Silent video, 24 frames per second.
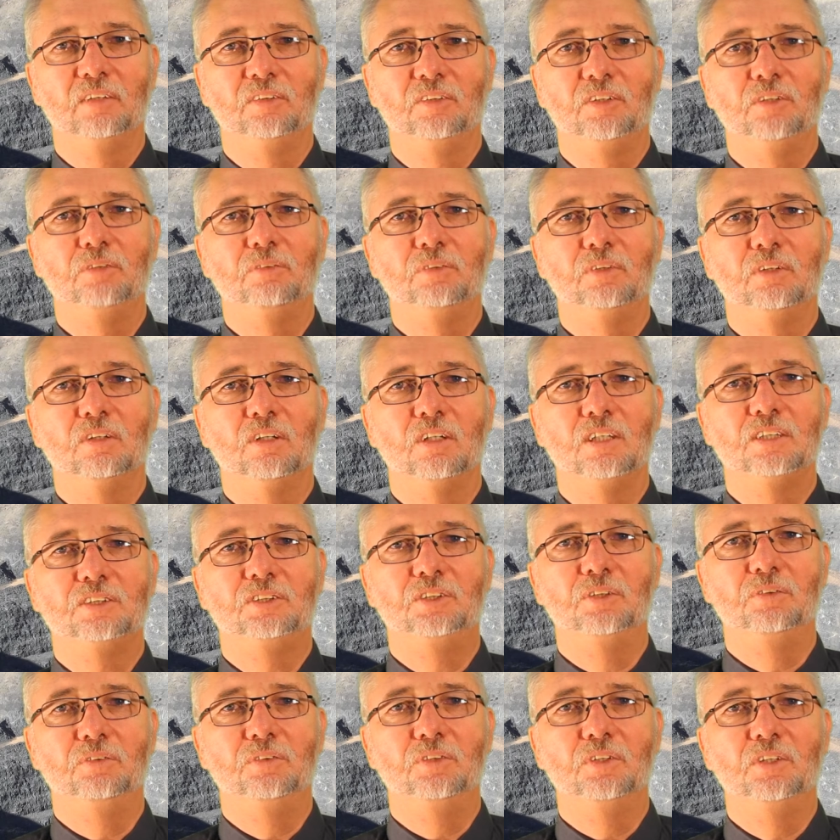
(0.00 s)
do you
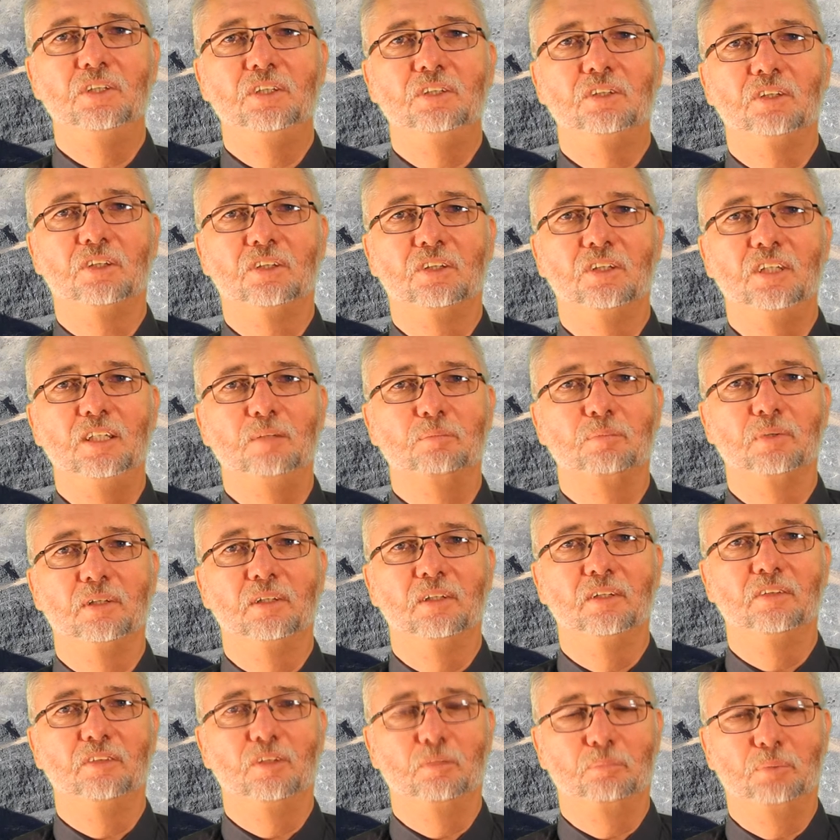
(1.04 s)
realise you need to keep
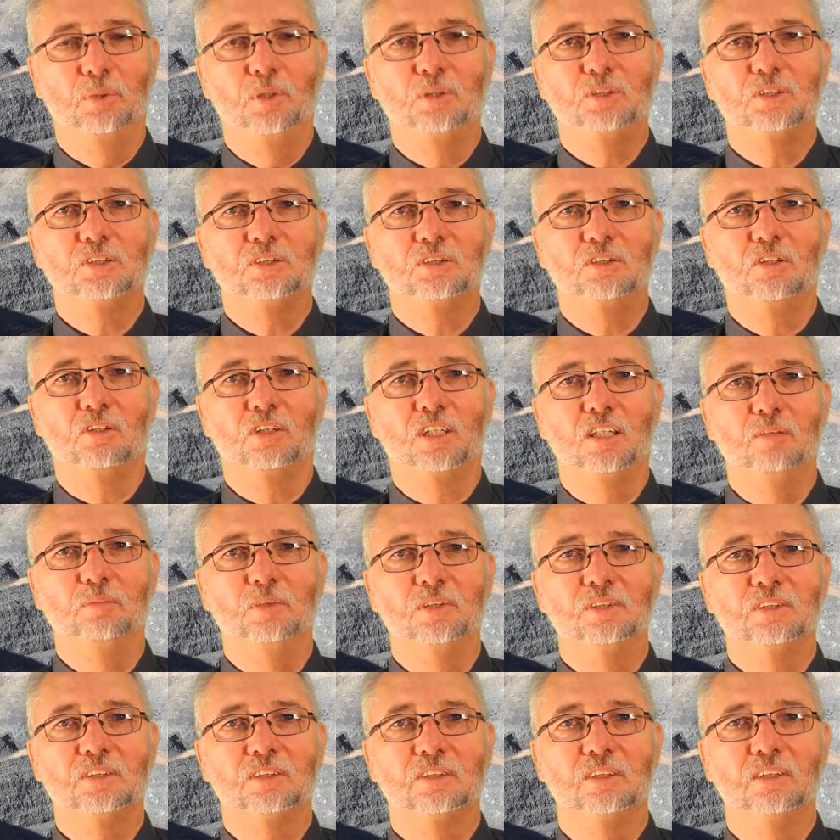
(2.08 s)
the purchase
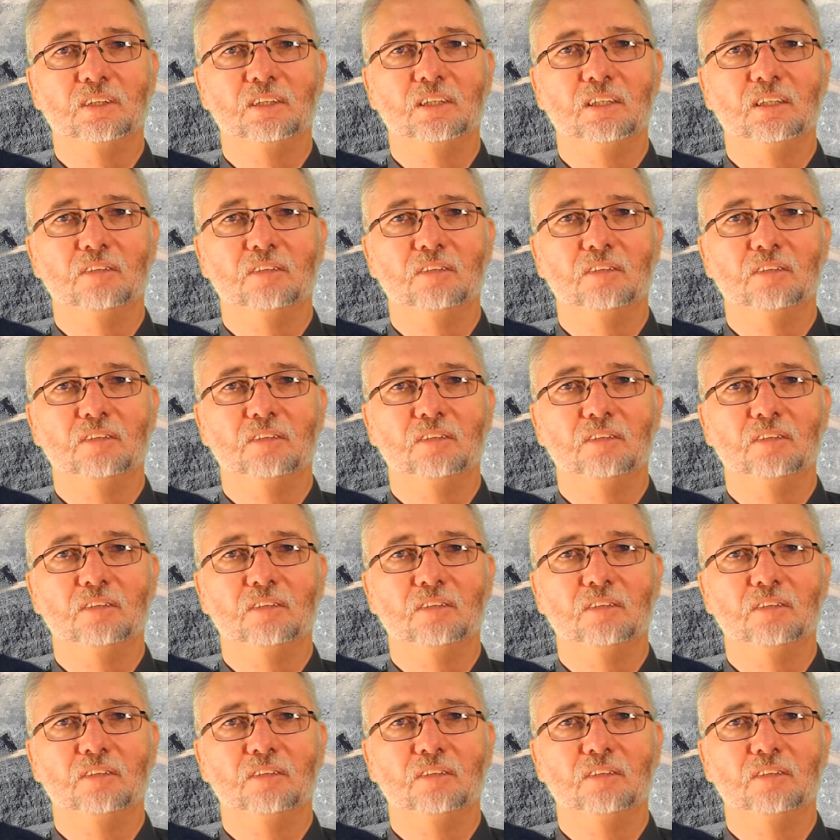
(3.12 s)
documents